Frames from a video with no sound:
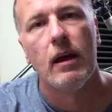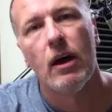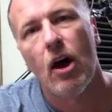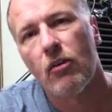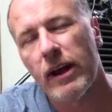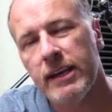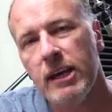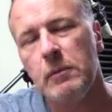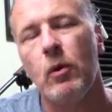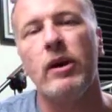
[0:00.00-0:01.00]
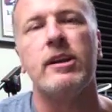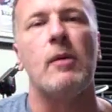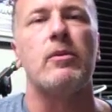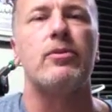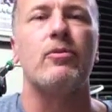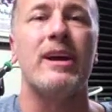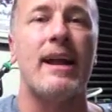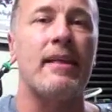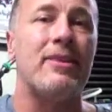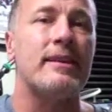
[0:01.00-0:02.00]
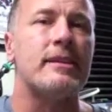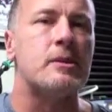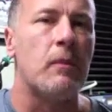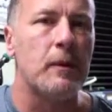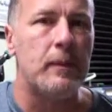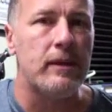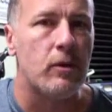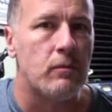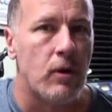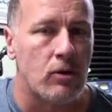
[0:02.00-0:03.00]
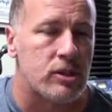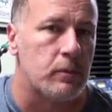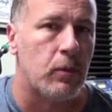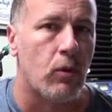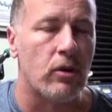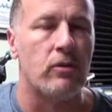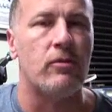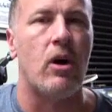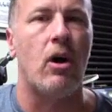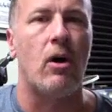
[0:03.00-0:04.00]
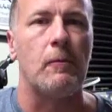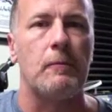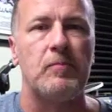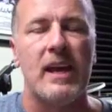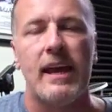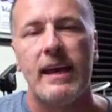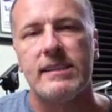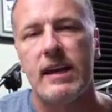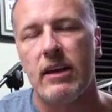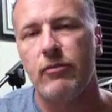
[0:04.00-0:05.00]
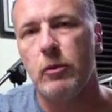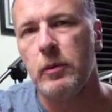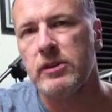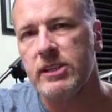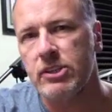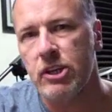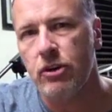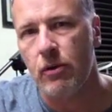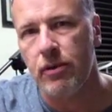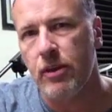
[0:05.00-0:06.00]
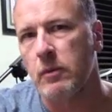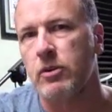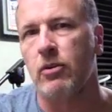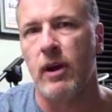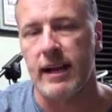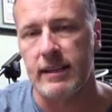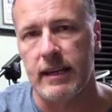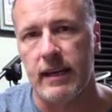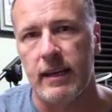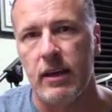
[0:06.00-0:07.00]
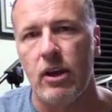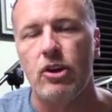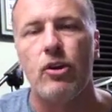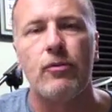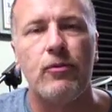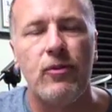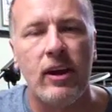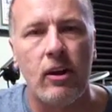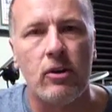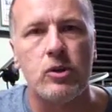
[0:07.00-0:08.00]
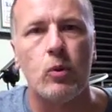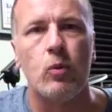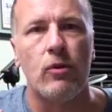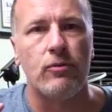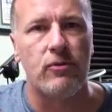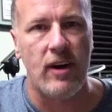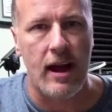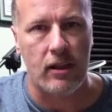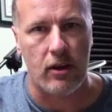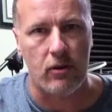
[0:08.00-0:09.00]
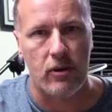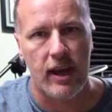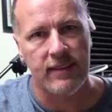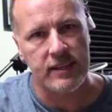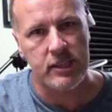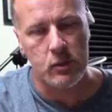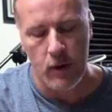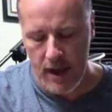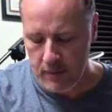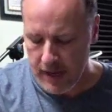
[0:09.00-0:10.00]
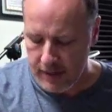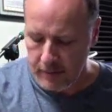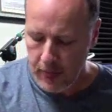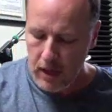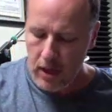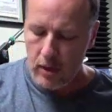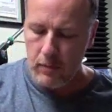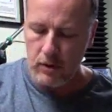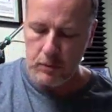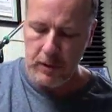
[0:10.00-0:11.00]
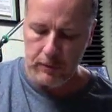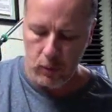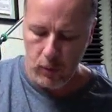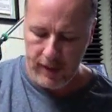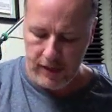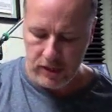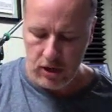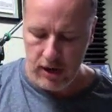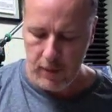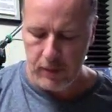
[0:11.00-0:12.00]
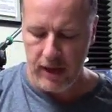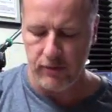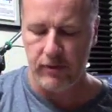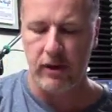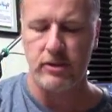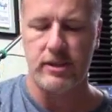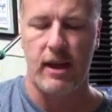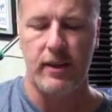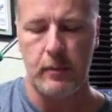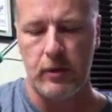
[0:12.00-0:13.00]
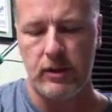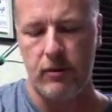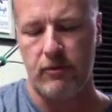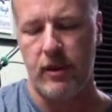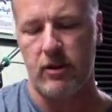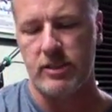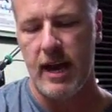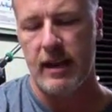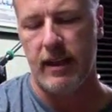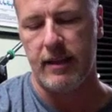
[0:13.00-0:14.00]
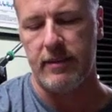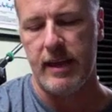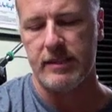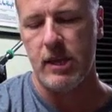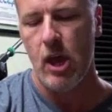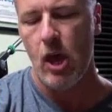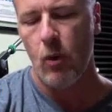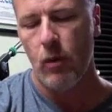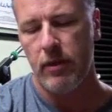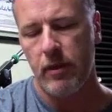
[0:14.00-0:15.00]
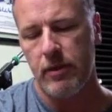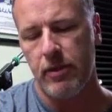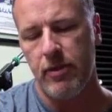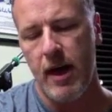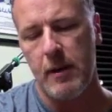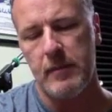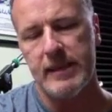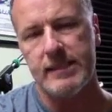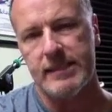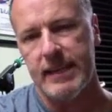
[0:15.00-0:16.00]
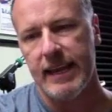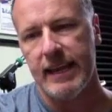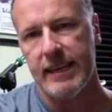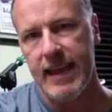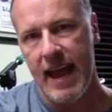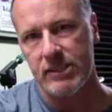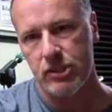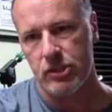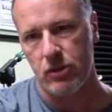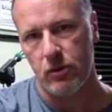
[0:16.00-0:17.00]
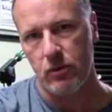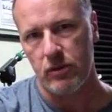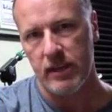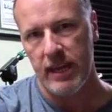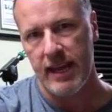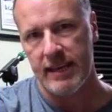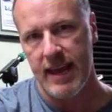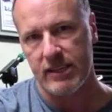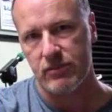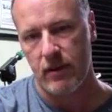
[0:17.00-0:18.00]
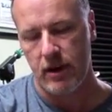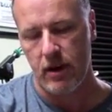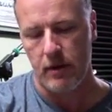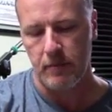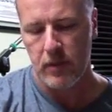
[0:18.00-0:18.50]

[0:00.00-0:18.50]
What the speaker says: Alright, key point number 3, and I think this might be the most important of all, is that if you position your thumb correctly, your fingers will follow. And this is what I mean. Most people, when they start out playing fingerstyle, they put their fingers kind of like this, where their thumb is sitting next to the index finger.